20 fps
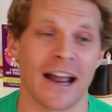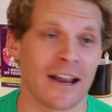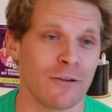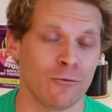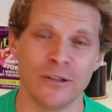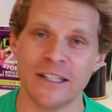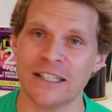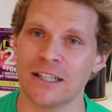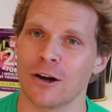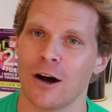I
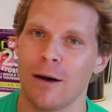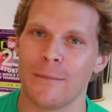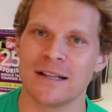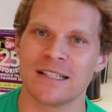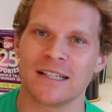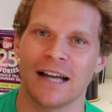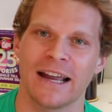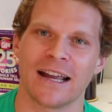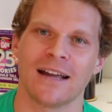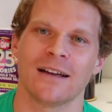read the
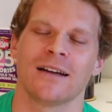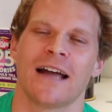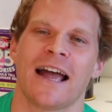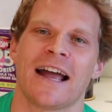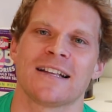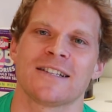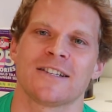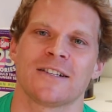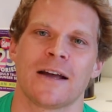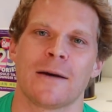comments, I
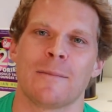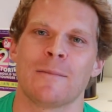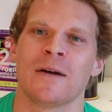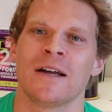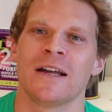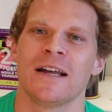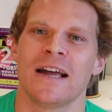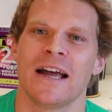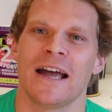answer them.